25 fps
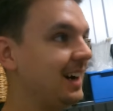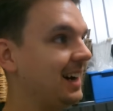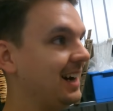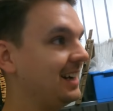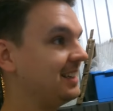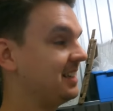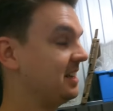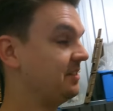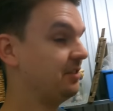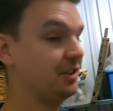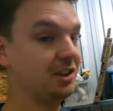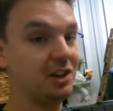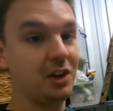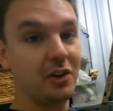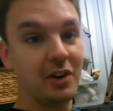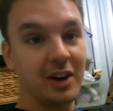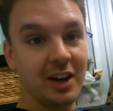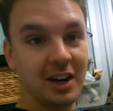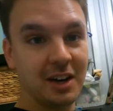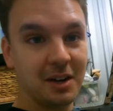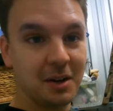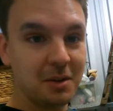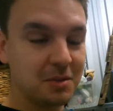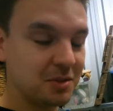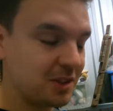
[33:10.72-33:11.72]
I didn't even know,
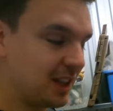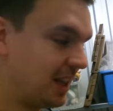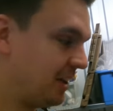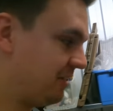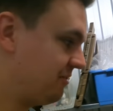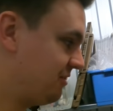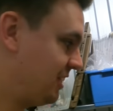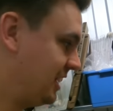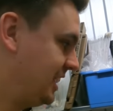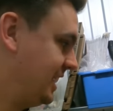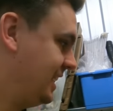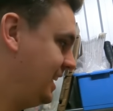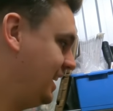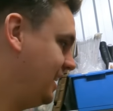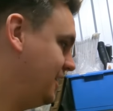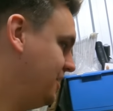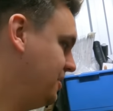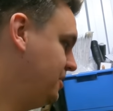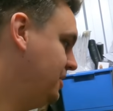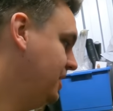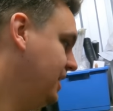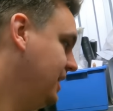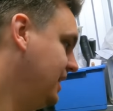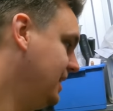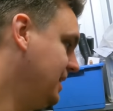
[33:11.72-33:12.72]
I was like running
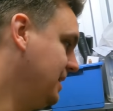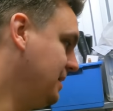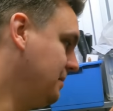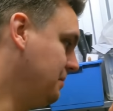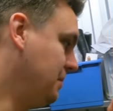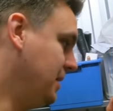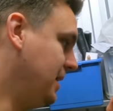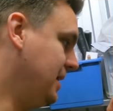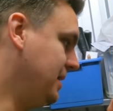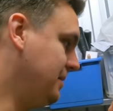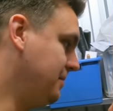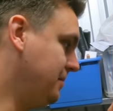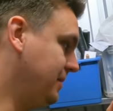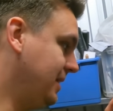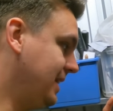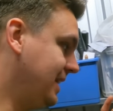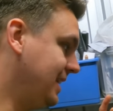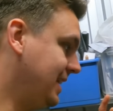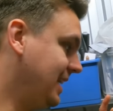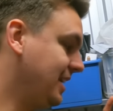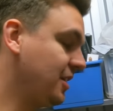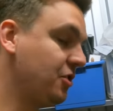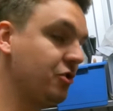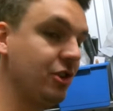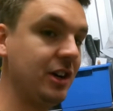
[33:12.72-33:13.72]
low, but I
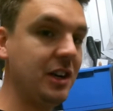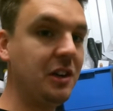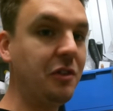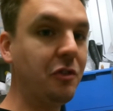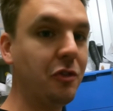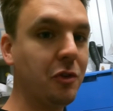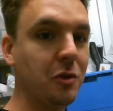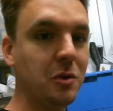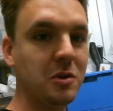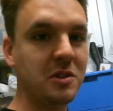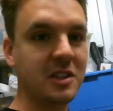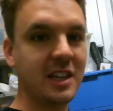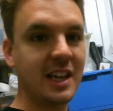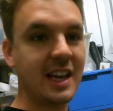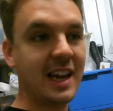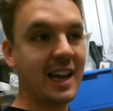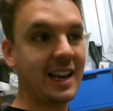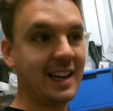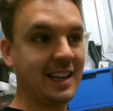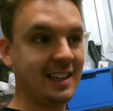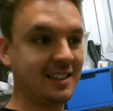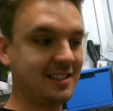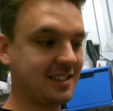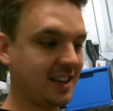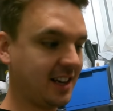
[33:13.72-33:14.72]
agreed 40
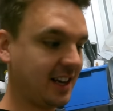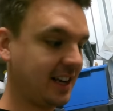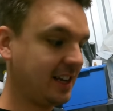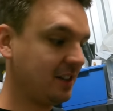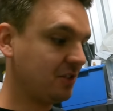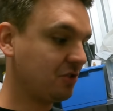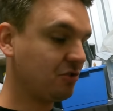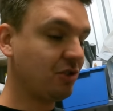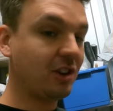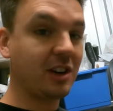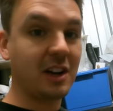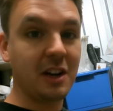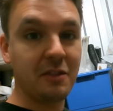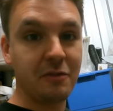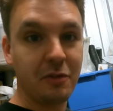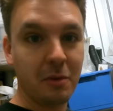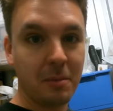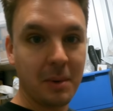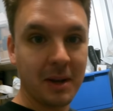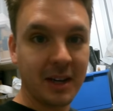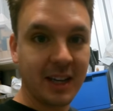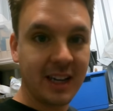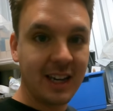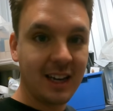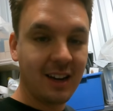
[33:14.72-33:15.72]
and then suddenly I was struggling for
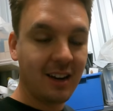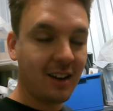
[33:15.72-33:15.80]
money.